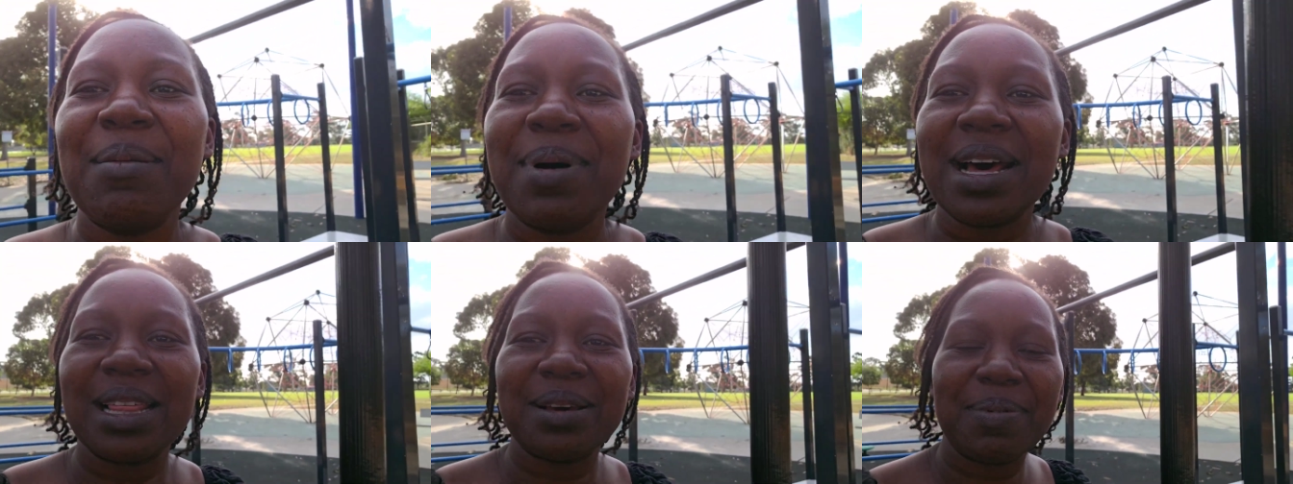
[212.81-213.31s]

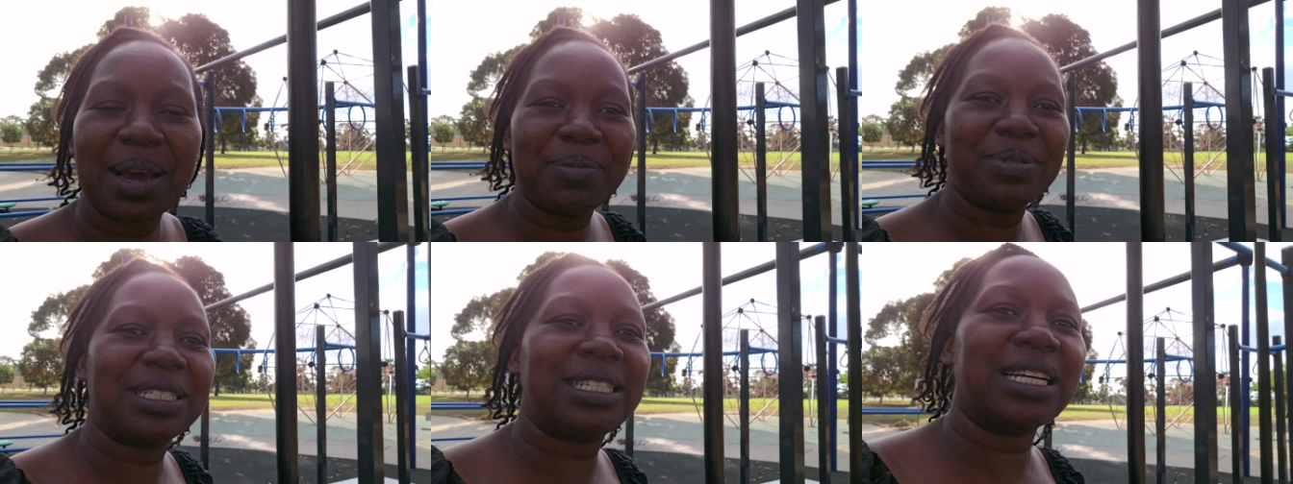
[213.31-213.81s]
But the
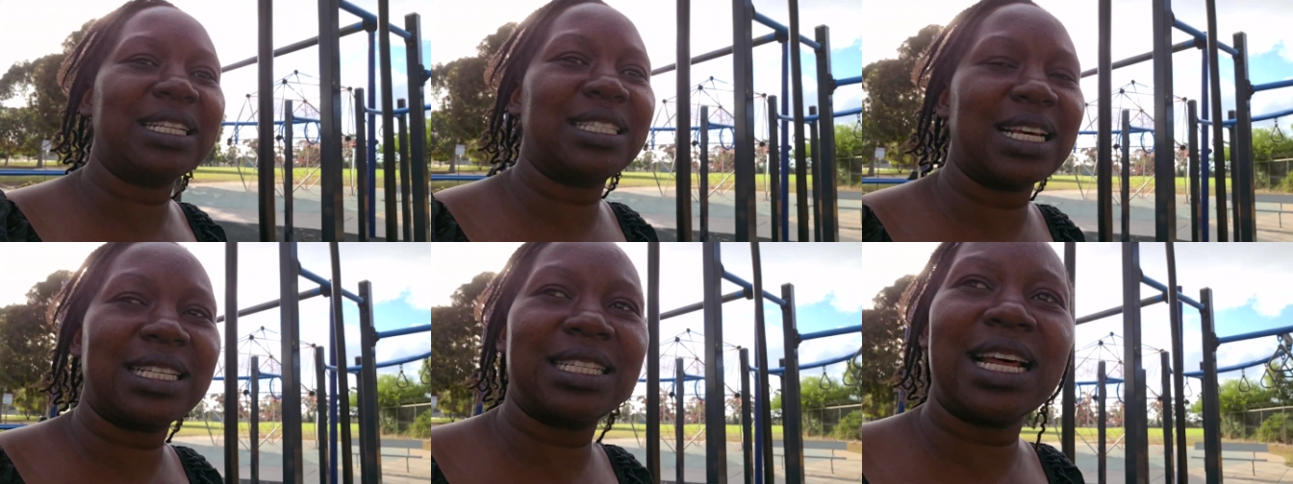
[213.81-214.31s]
Bible
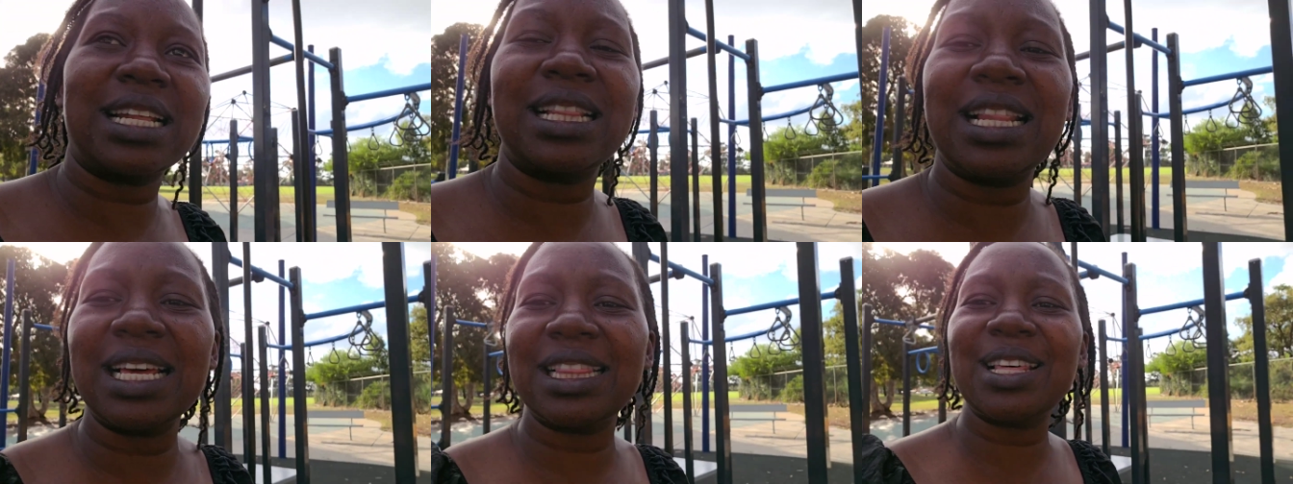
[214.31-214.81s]
tells us
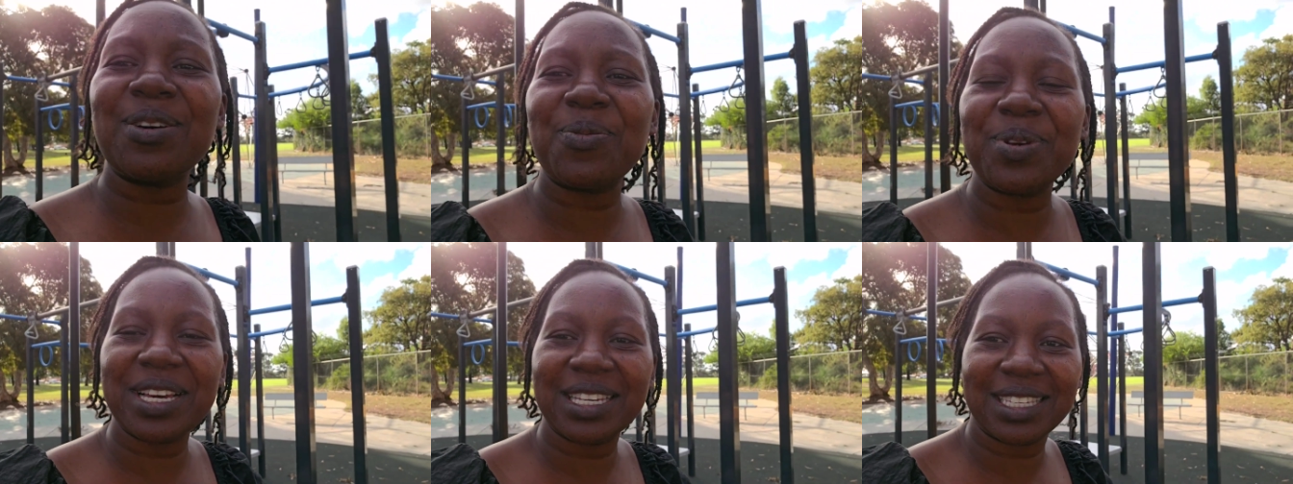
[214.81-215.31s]
that let the
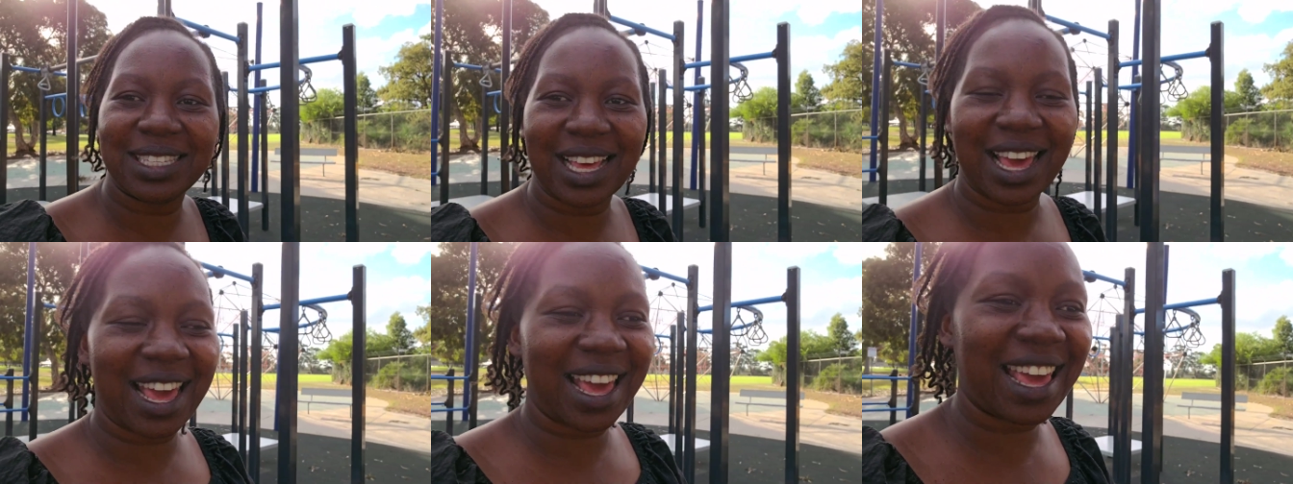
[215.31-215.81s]
weak
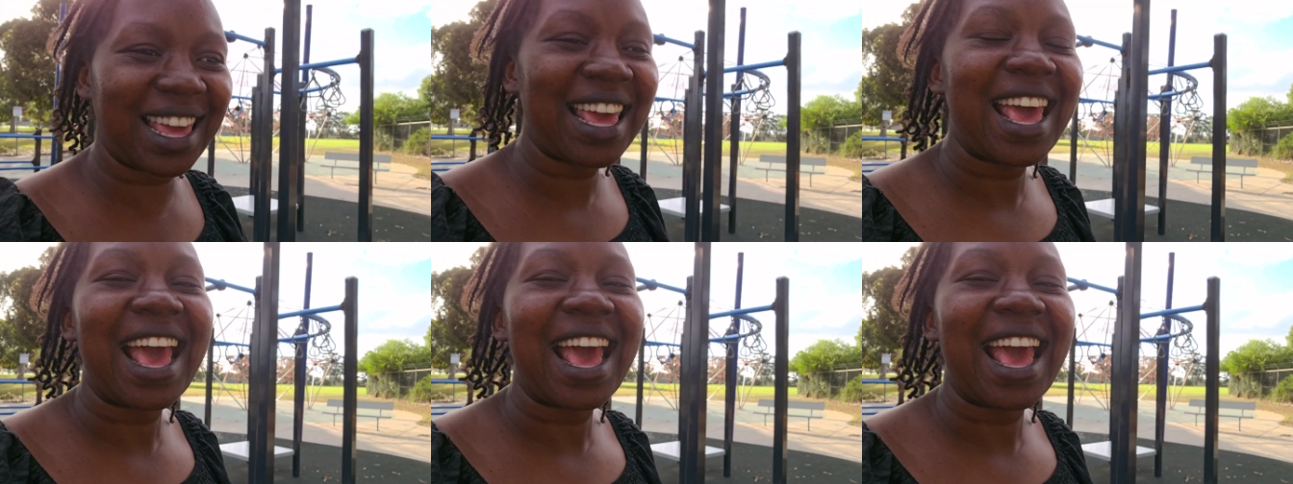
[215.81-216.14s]
say,